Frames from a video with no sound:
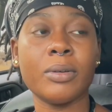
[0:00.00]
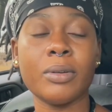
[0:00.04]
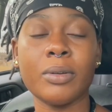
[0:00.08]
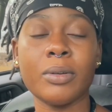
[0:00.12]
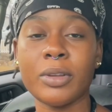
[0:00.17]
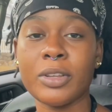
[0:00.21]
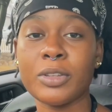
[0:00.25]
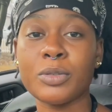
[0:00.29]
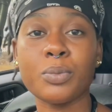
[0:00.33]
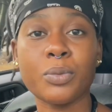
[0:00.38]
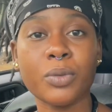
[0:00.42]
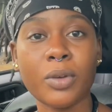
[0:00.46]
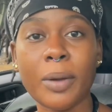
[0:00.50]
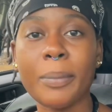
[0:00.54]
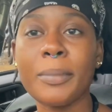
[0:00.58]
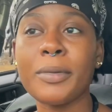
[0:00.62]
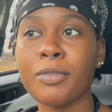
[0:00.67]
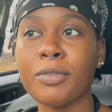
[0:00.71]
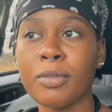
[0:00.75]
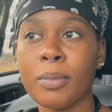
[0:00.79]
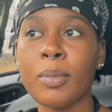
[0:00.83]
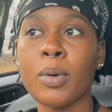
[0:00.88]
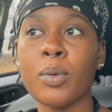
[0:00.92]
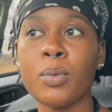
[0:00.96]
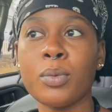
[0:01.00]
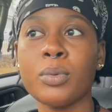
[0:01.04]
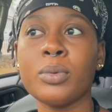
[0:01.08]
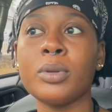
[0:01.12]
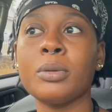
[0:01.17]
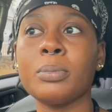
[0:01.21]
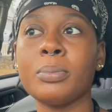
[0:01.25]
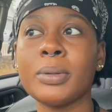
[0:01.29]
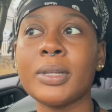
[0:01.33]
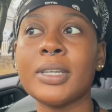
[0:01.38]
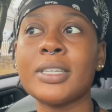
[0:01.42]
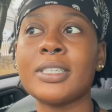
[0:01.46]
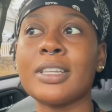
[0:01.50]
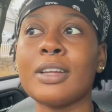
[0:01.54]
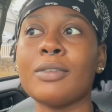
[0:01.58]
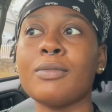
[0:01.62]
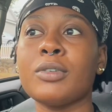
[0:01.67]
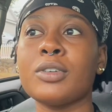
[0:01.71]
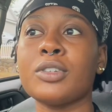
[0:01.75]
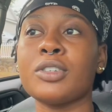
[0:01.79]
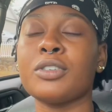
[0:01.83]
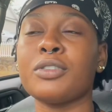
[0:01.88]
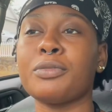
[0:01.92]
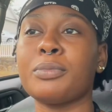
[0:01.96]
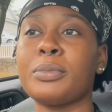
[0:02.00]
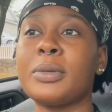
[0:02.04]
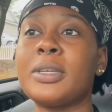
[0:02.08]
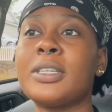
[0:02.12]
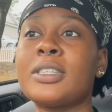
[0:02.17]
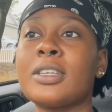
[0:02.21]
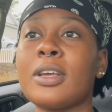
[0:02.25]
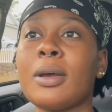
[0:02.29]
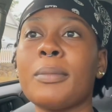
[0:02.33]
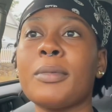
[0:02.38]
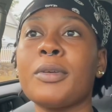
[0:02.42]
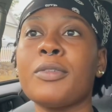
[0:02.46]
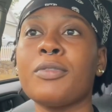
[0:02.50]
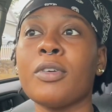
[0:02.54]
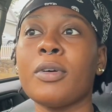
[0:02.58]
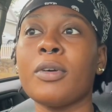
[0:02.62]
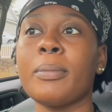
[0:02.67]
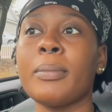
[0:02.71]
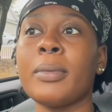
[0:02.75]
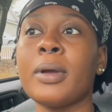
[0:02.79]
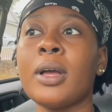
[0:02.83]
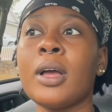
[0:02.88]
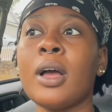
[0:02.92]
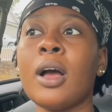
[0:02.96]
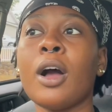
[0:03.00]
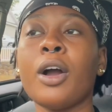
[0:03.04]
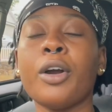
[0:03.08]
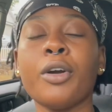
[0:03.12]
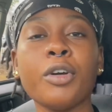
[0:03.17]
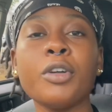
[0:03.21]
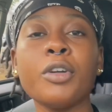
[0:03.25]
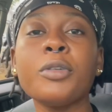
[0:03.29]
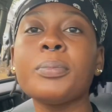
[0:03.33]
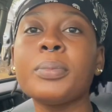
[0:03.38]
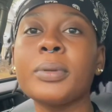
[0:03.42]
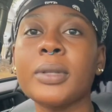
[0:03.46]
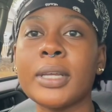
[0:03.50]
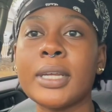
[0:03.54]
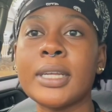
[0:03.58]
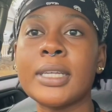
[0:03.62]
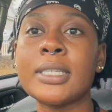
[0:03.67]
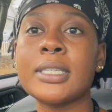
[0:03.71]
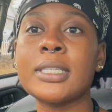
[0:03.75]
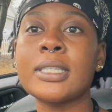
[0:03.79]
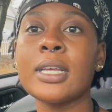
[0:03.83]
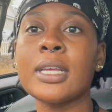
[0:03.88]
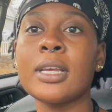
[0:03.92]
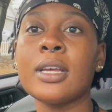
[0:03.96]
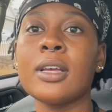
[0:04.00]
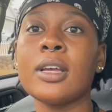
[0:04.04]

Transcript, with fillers: is coming from a wounded place. That version of me is coming from a hurt place.